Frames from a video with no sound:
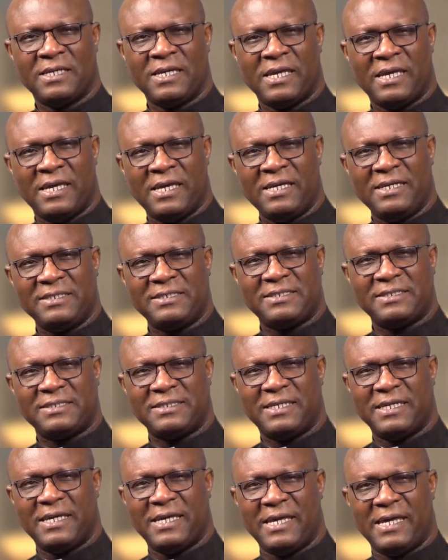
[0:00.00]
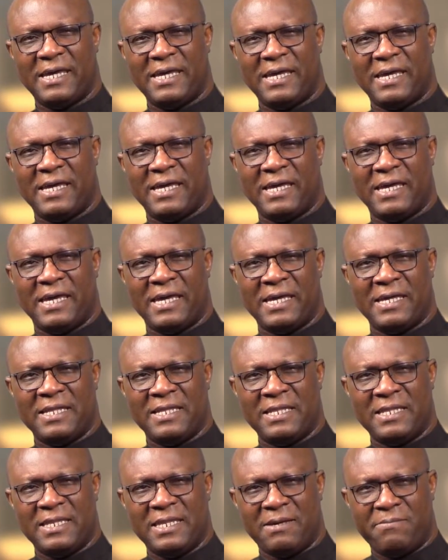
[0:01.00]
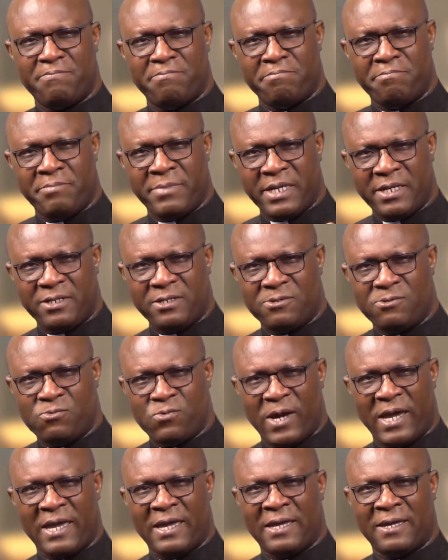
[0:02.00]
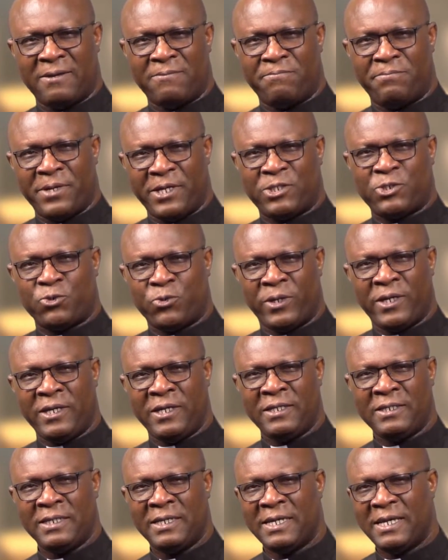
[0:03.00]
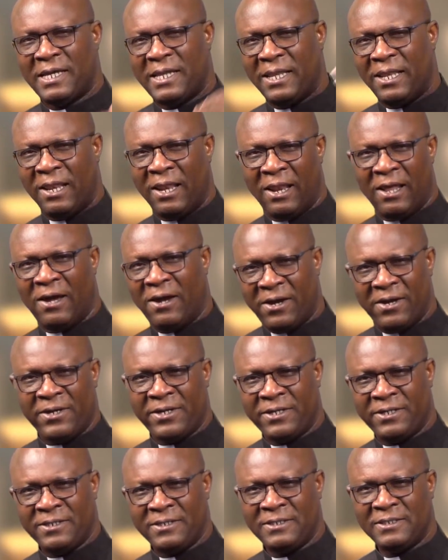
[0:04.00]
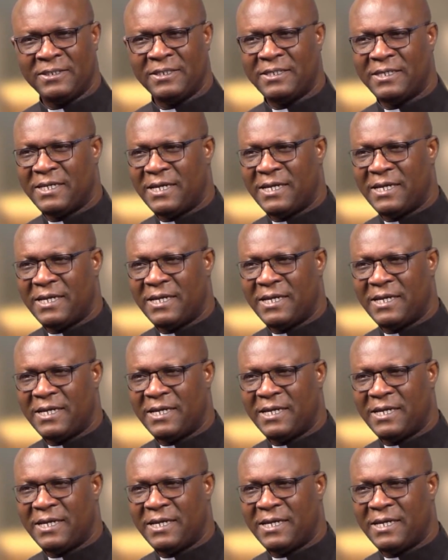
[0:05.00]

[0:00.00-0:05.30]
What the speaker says: is in the middle way between learning